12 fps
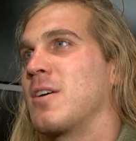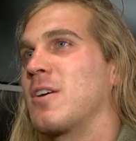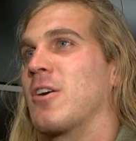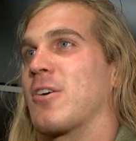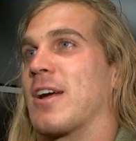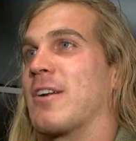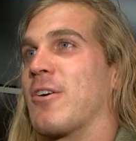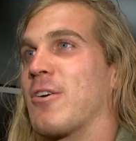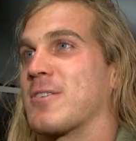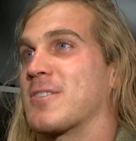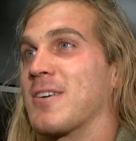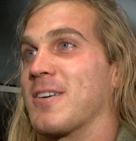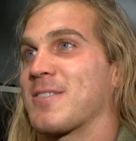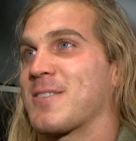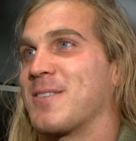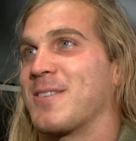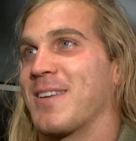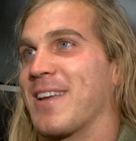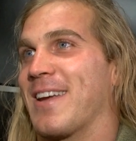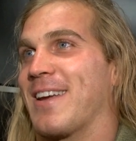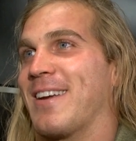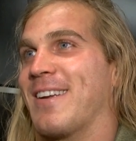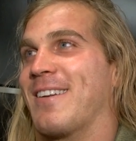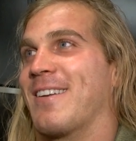You know, getting hurt sucks,
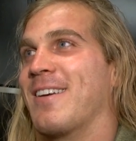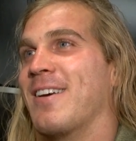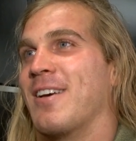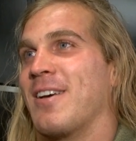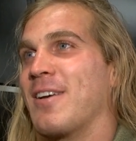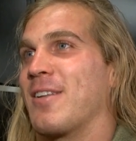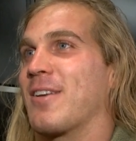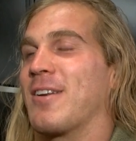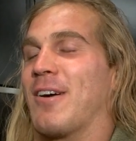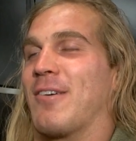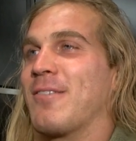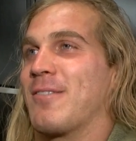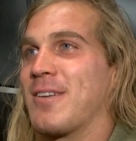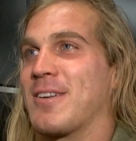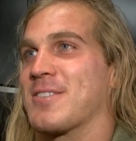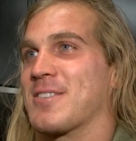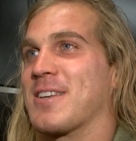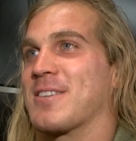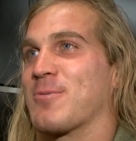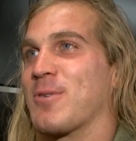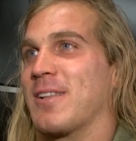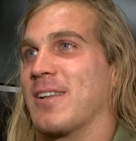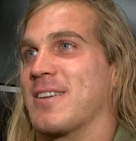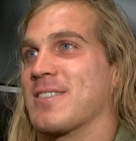and, you know, it just is what
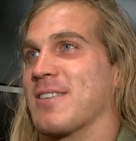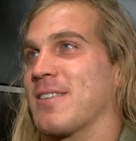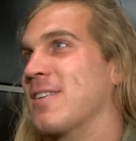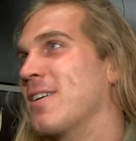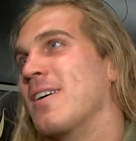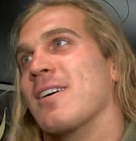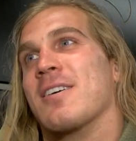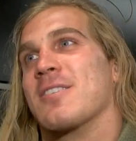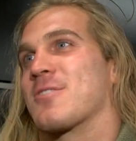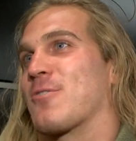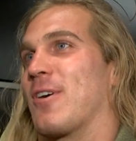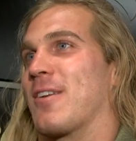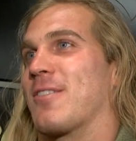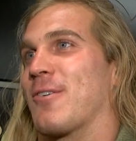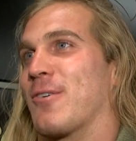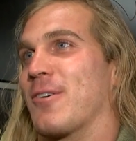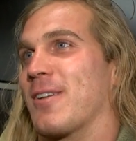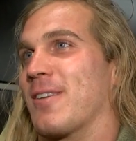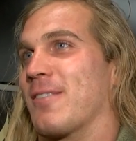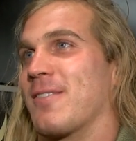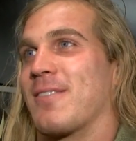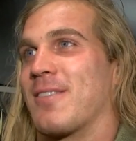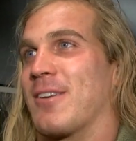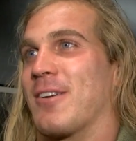it is, and just grind through it, and,
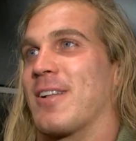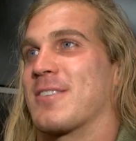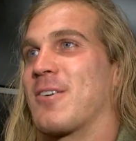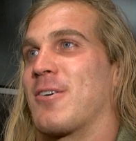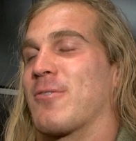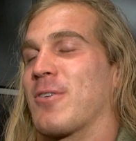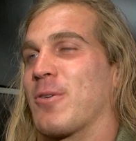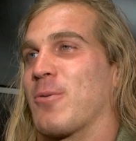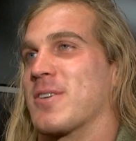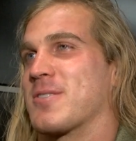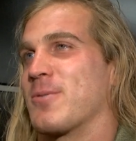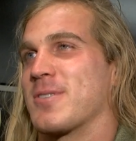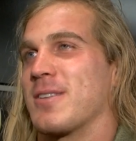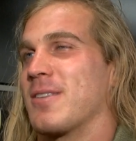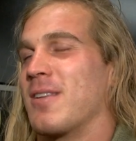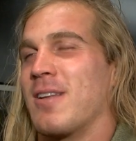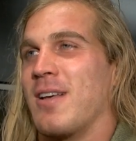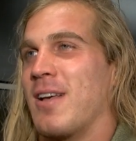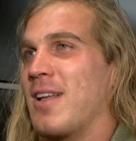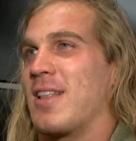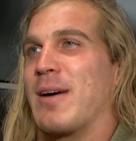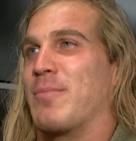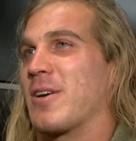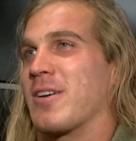you know, that's all it really was. It wasn't
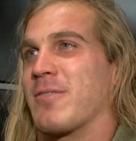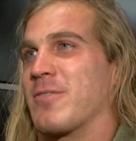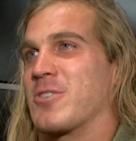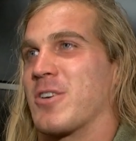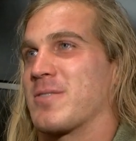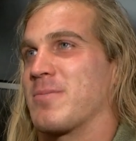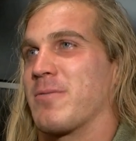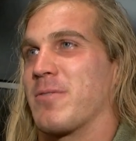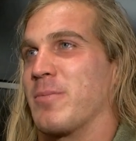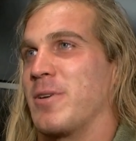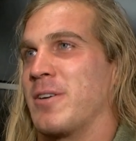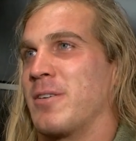that big of an adjustment for me.